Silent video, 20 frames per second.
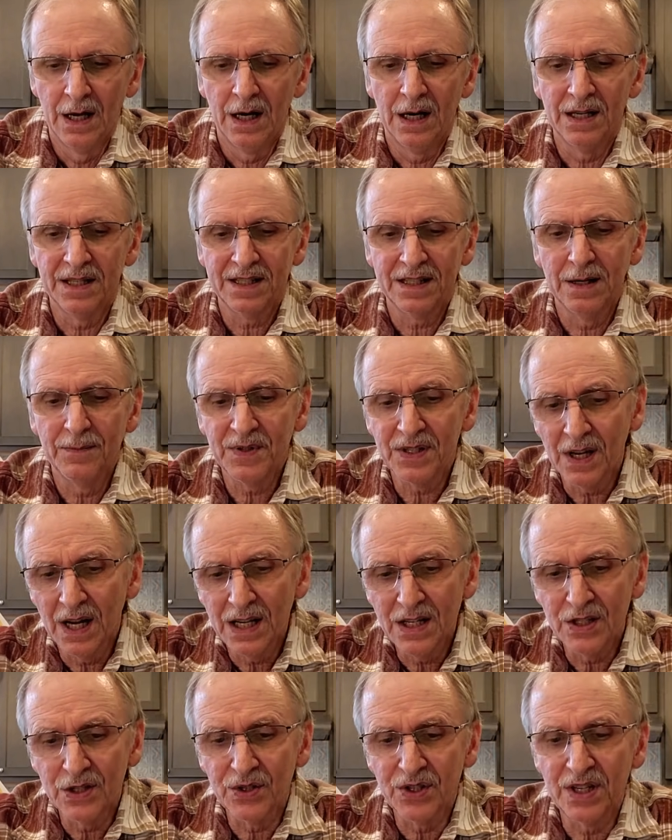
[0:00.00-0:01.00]
Uh, some
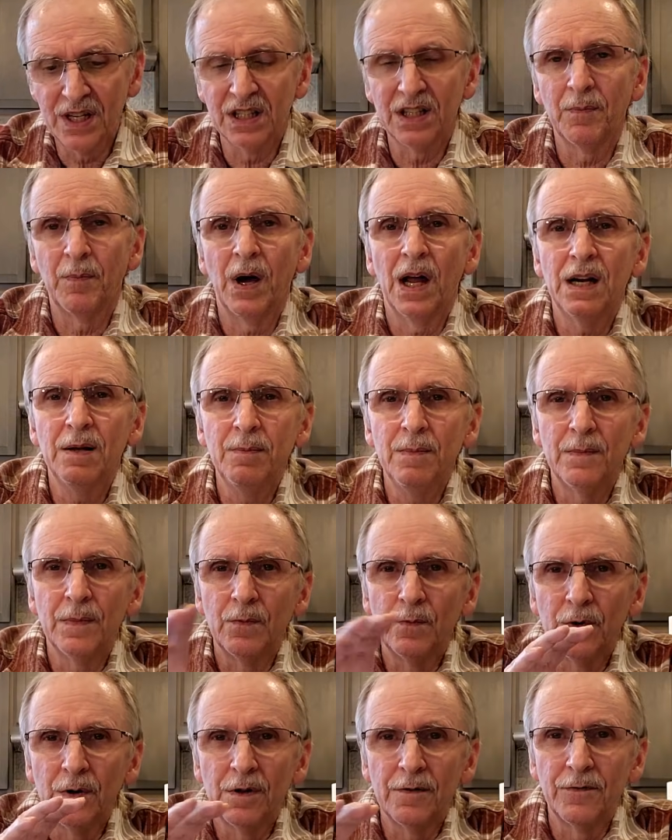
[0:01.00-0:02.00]
sites you'll see at the bottom
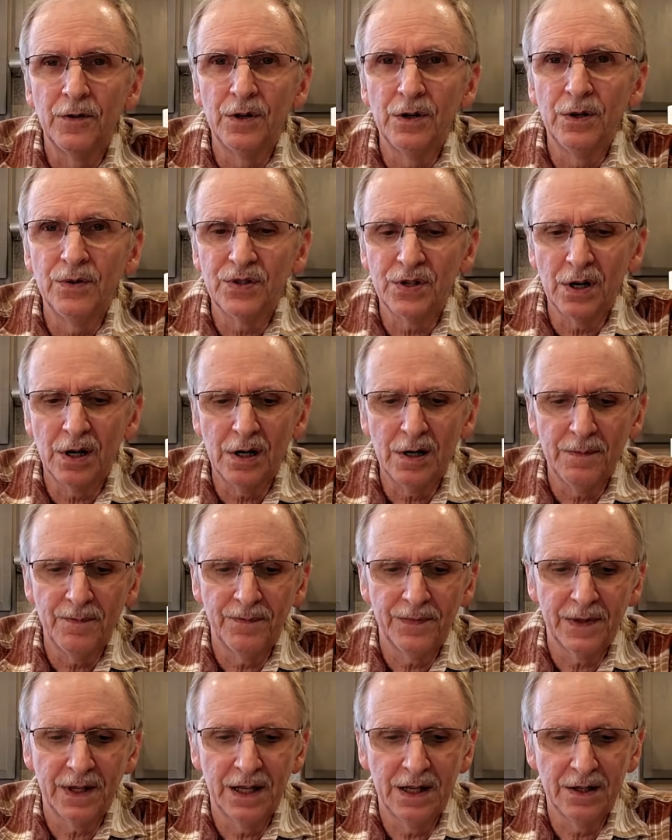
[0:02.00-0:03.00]
where the footnotes are,
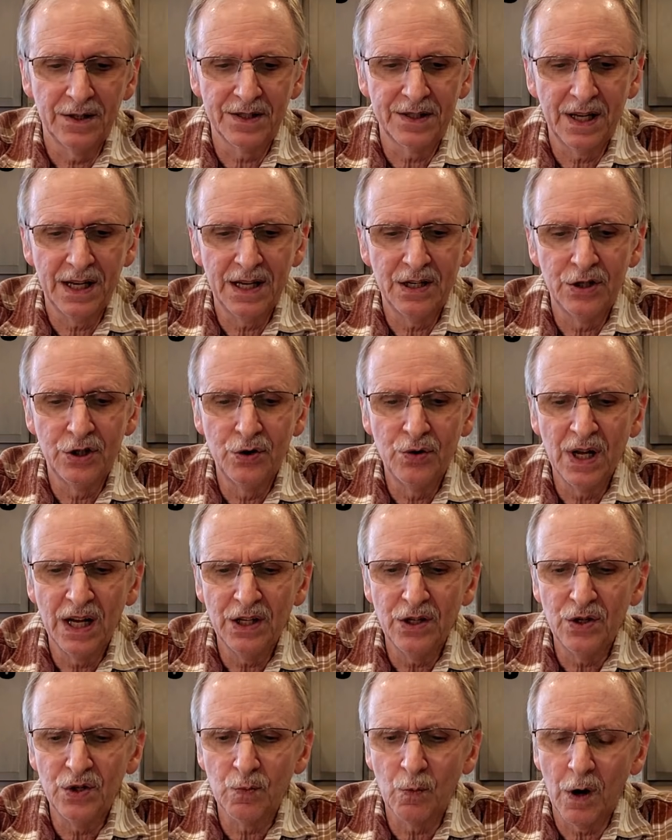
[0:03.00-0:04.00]
it'll say, do not
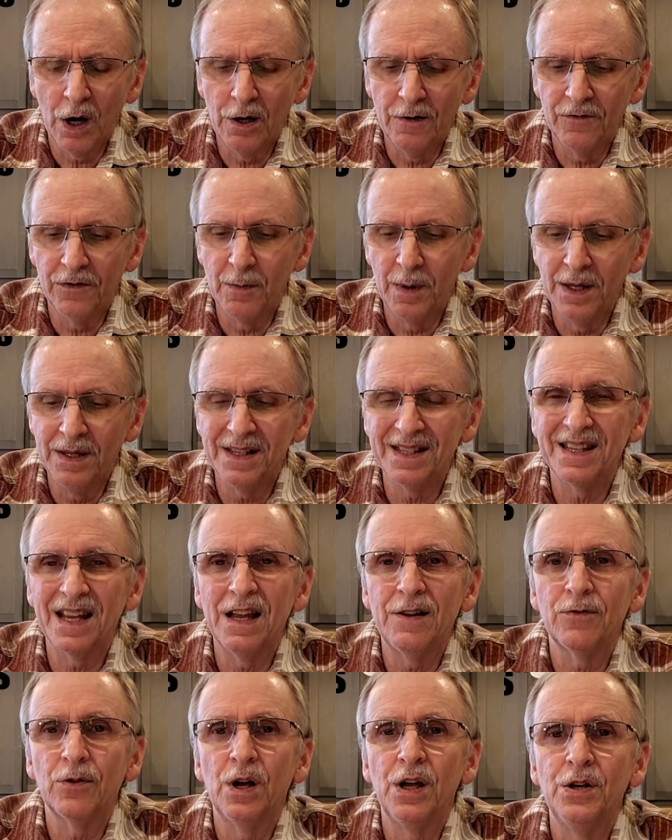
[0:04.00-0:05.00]
use water from
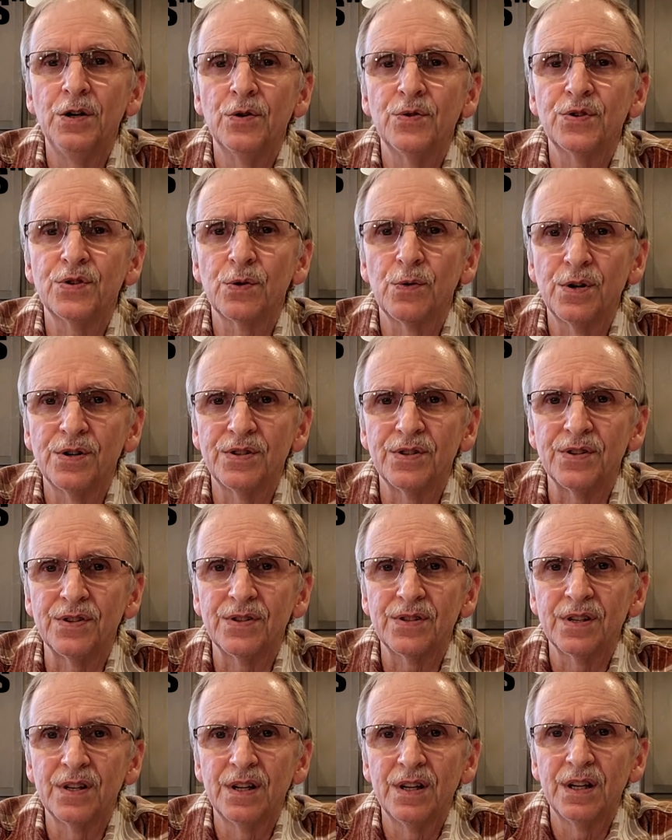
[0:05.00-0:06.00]
unsafe or unknown
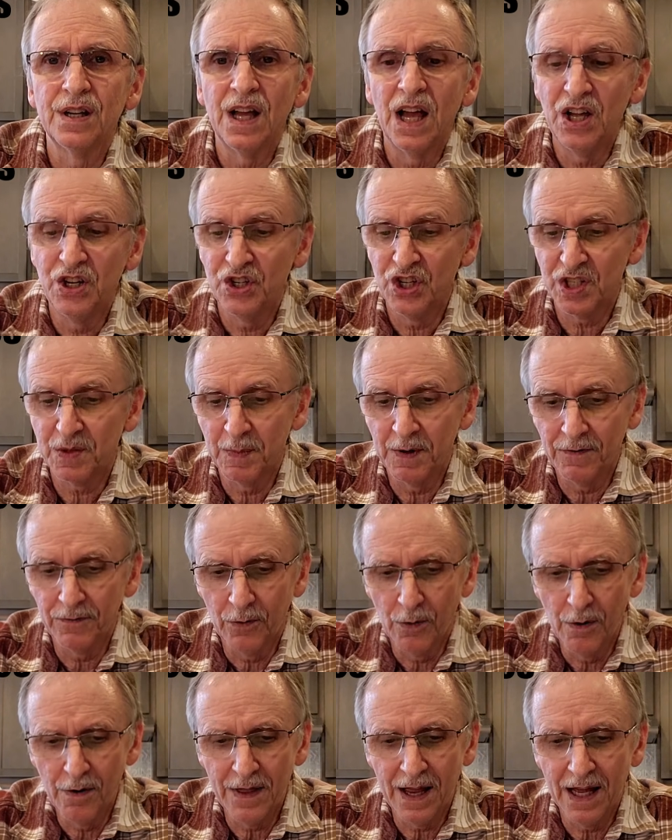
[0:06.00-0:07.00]
sources. And just
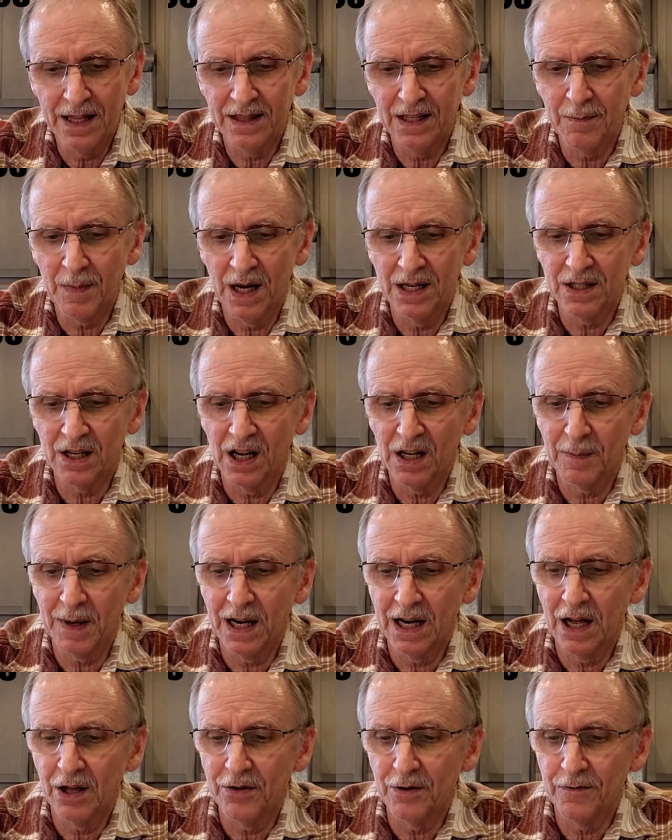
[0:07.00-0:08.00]
before that, they might talk
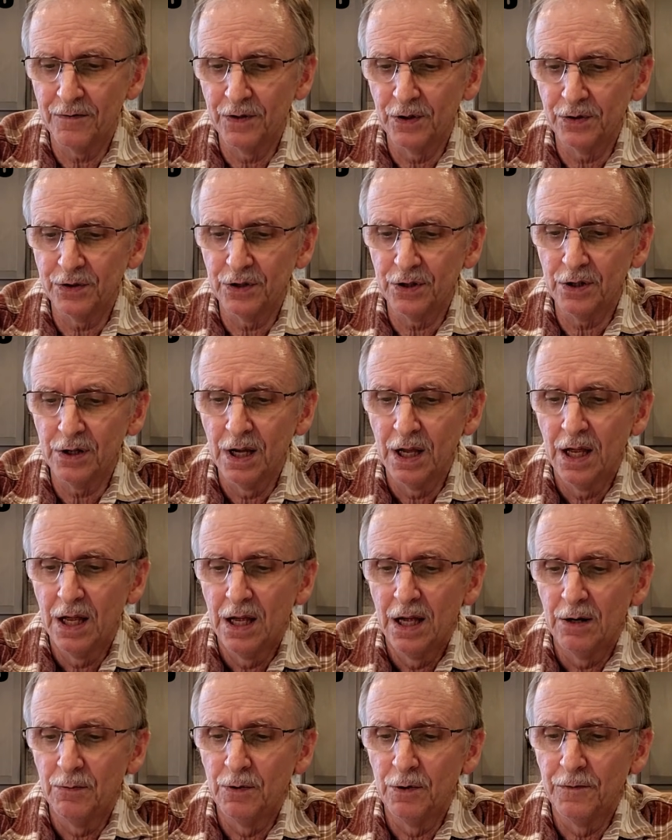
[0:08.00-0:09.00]
about how their filter
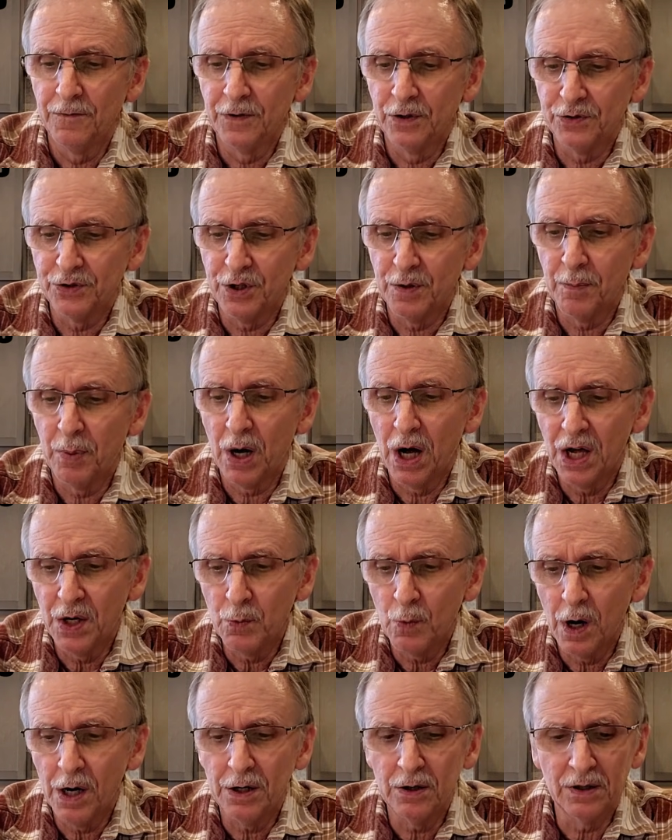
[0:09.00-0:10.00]
will filter pond
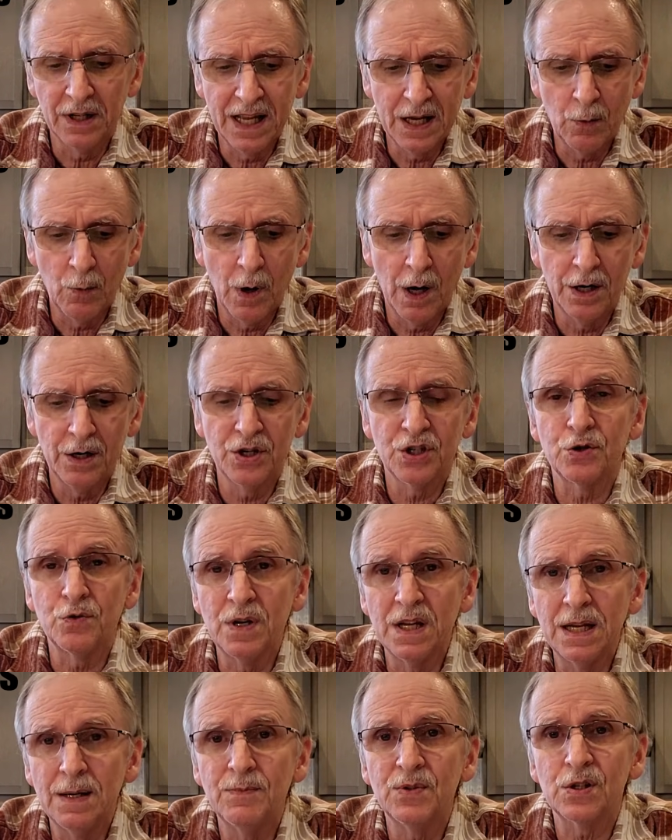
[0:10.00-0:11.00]
water, lake water,
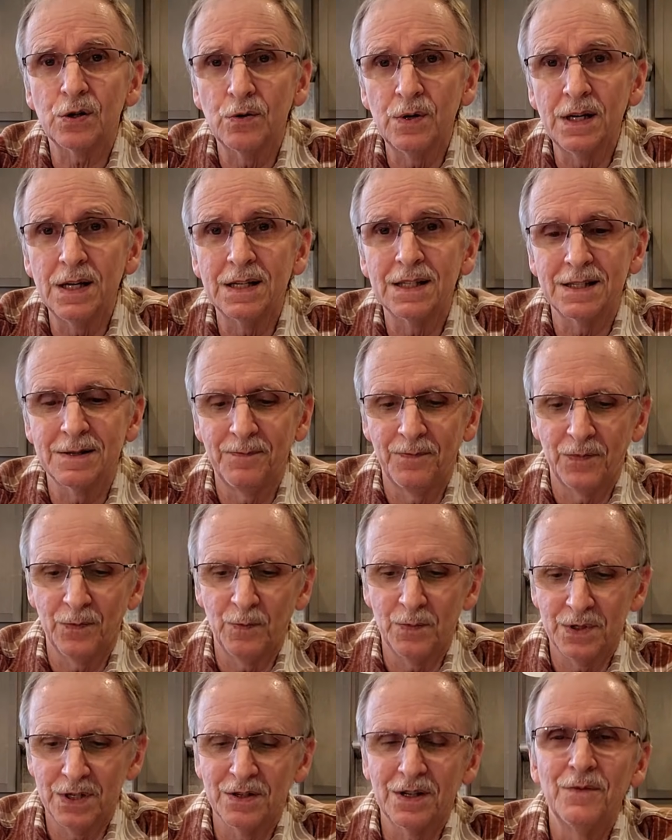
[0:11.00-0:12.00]
streams, creeks,
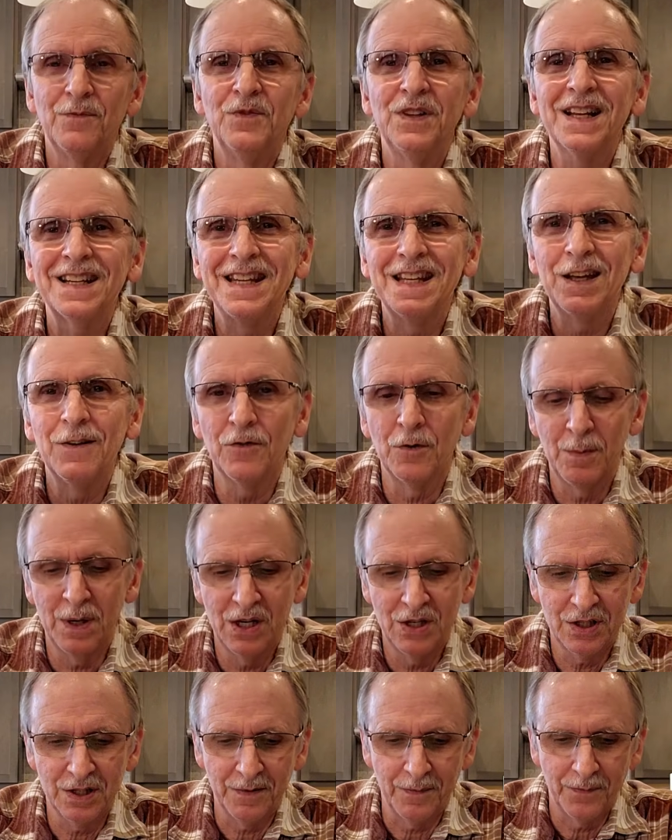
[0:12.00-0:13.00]
so conflicting
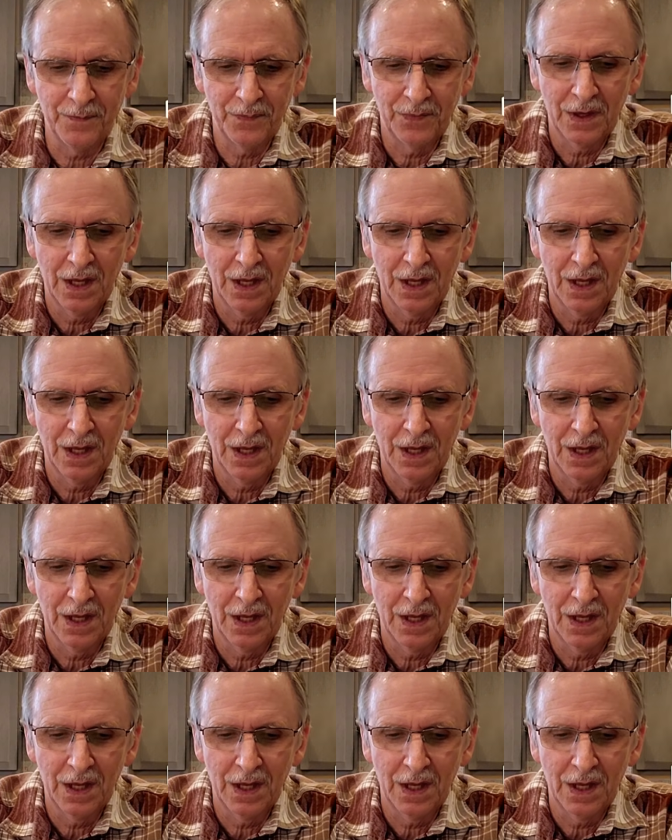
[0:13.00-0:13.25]
information.